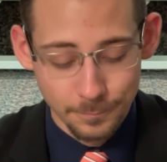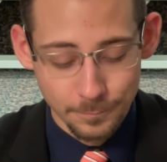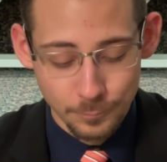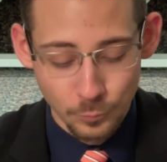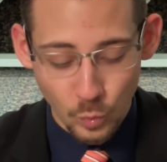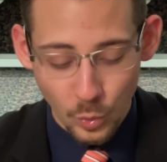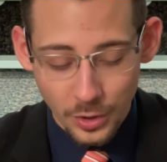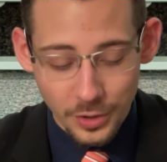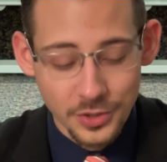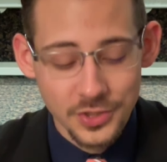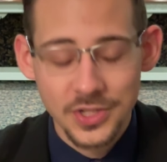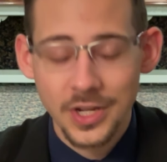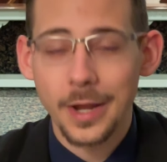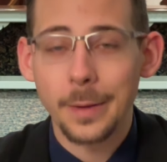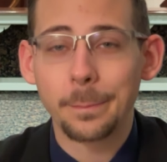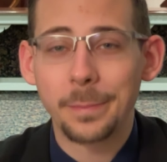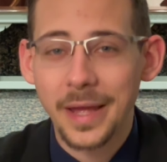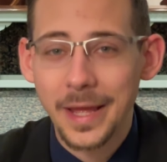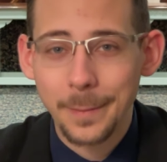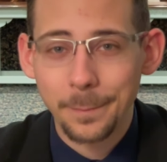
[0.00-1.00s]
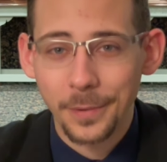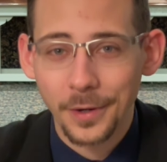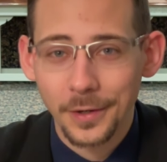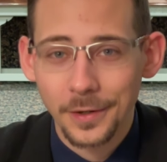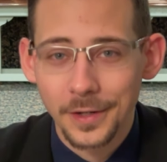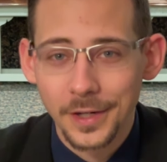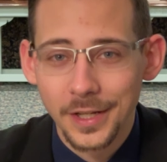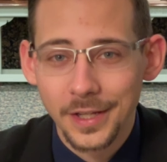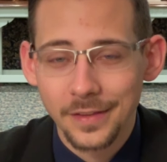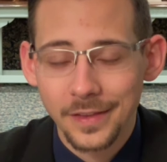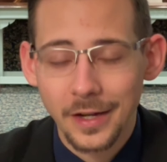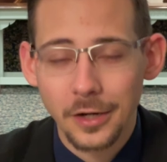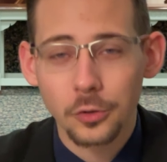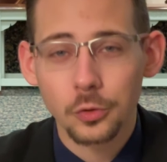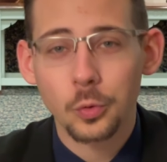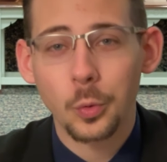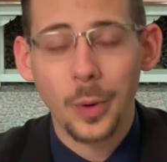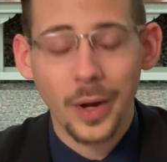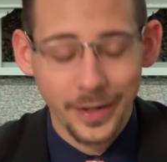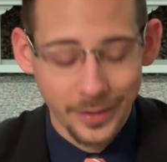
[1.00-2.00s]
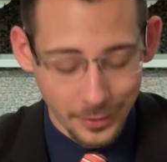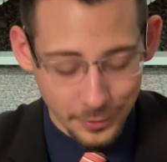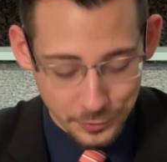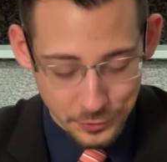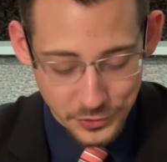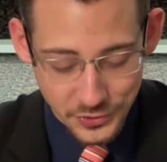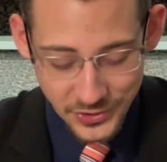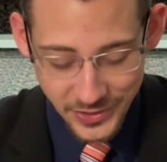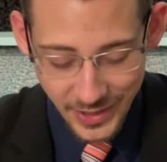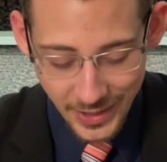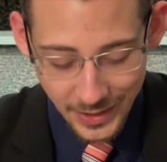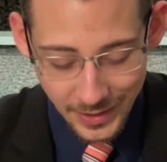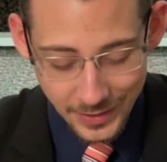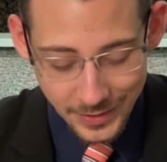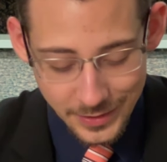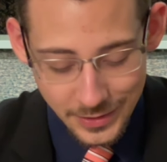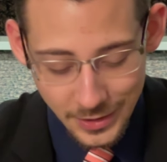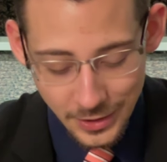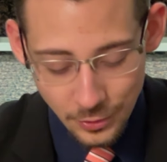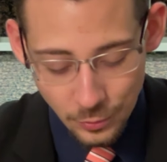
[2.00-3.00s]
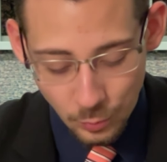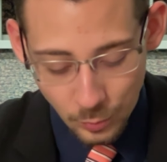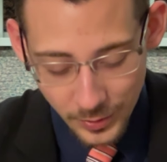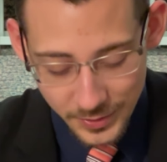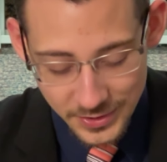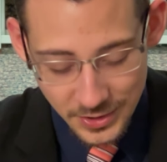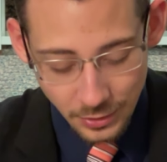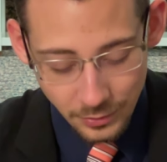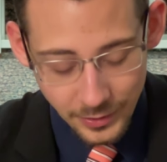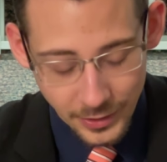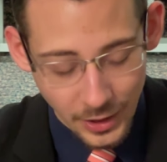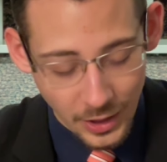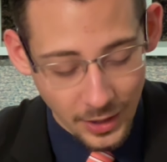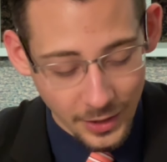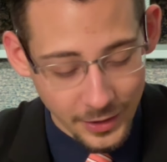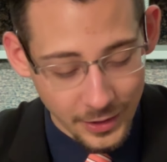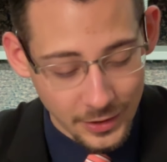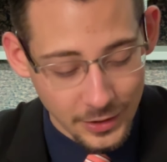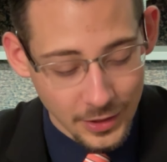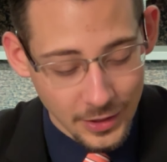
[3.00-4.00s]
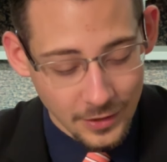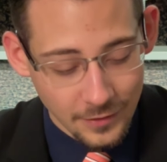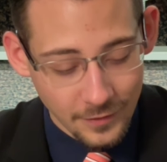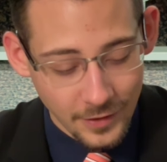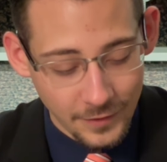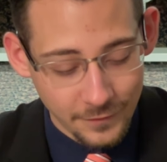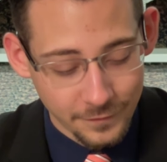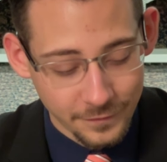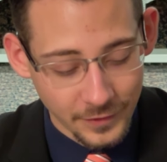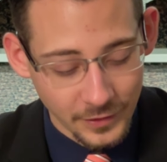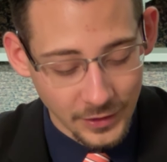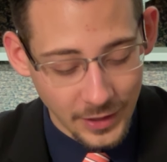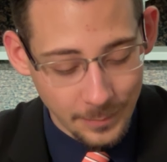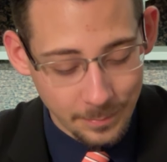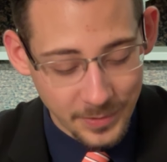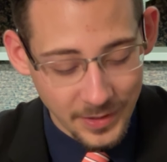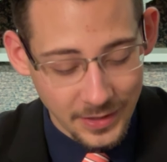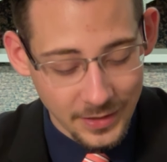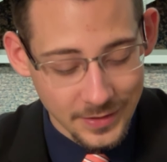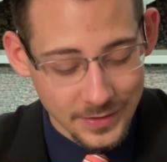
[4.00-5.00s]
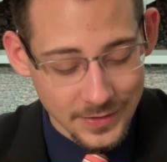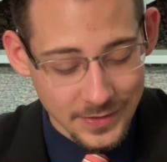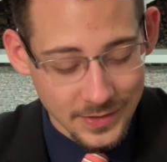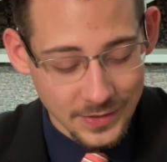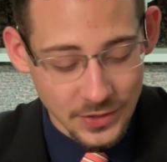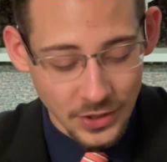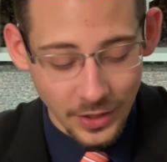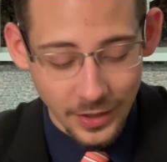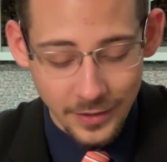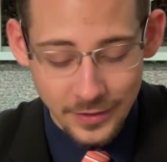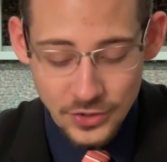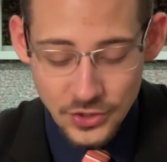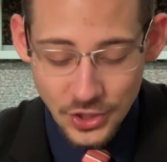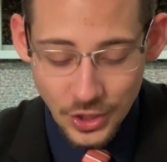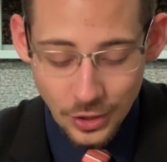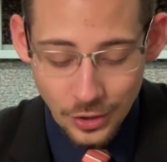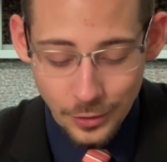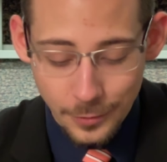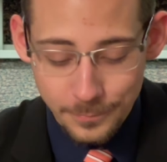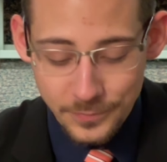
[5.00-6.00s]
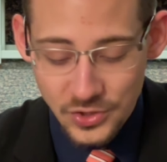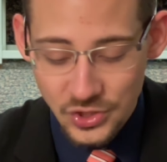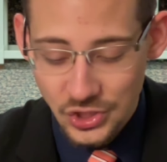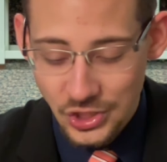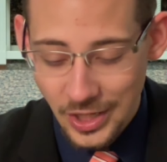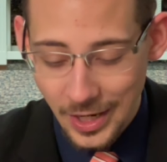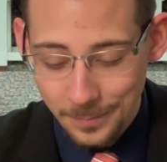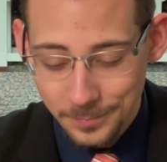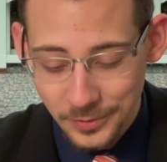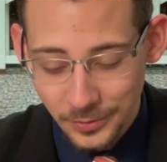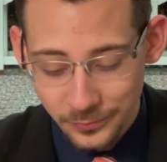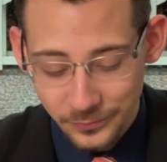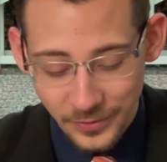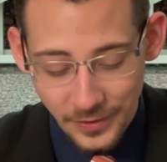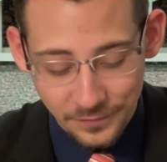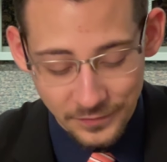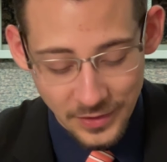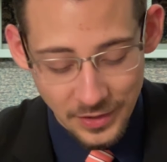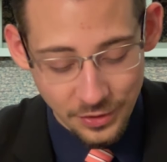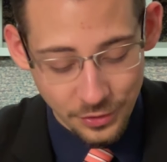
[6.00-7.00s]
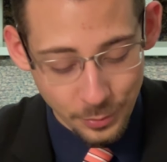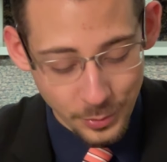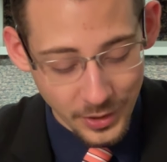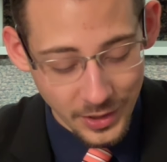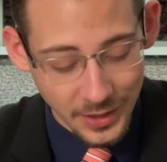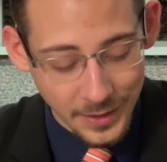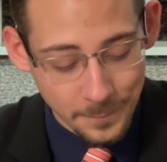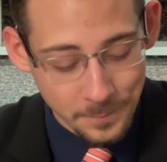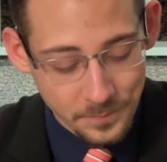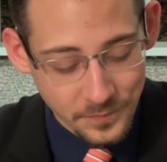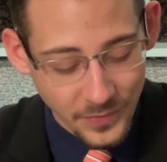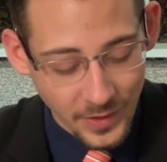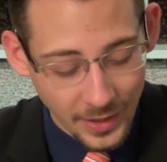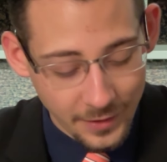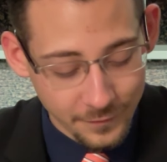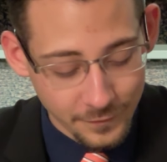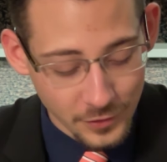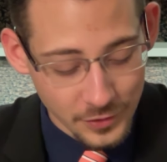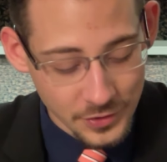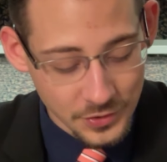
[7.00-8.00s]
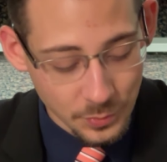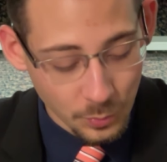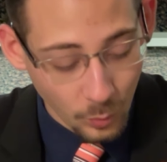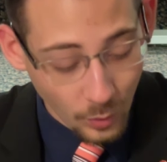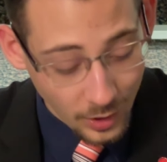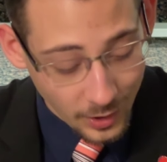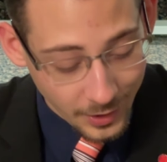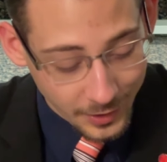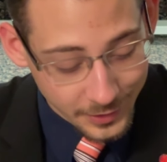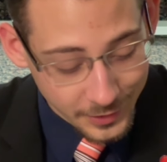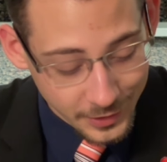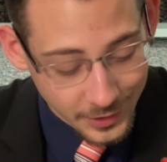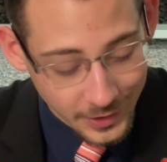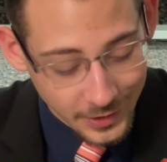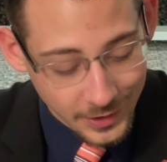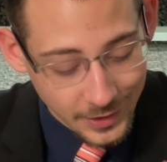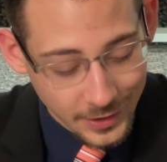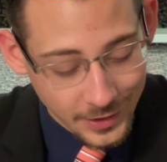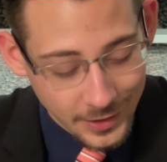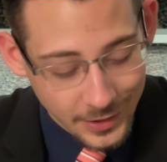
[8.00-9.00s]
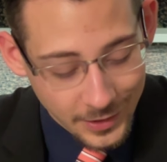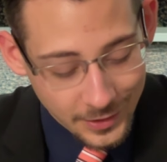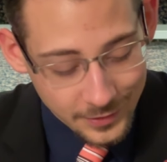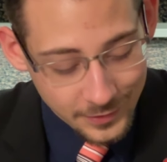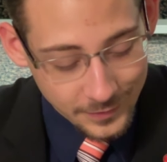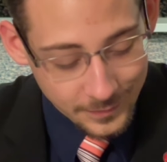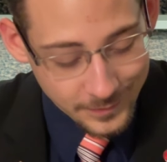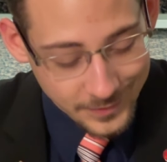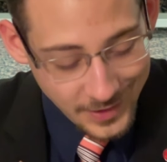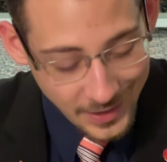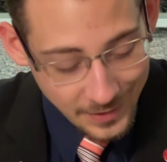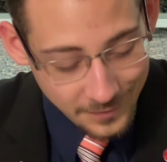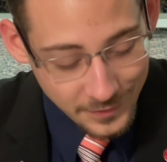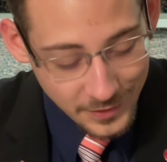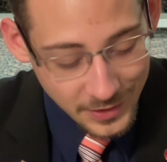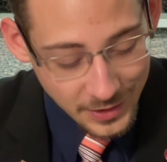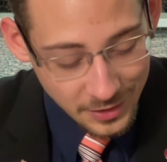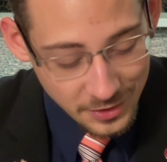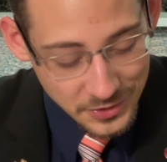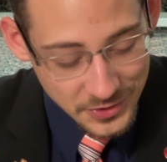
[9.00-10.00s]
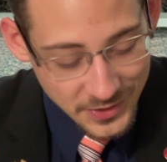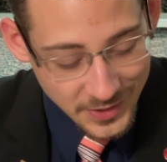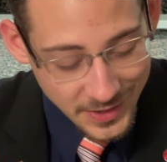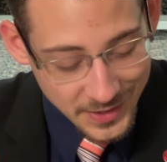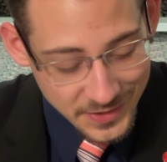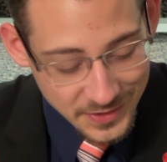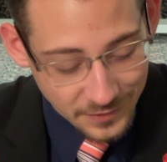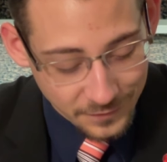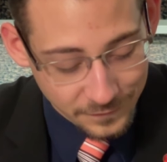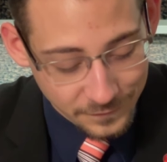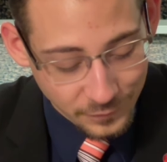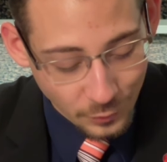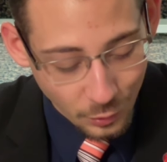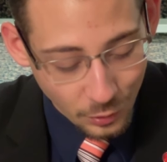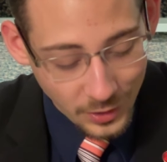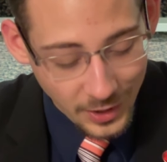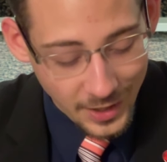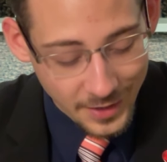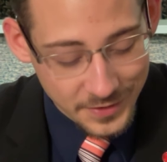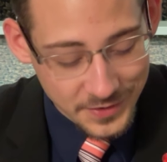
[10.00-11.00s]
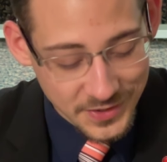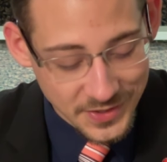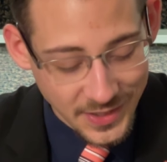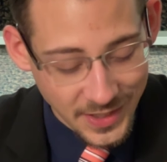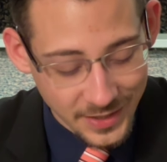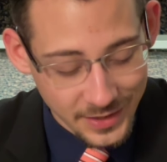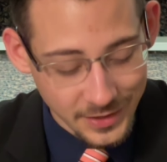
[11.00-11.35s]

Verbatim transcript: words on paper. They don't quite understand what's going on. In Psalms chapter 53 and verse 1, David here says, the fool hath said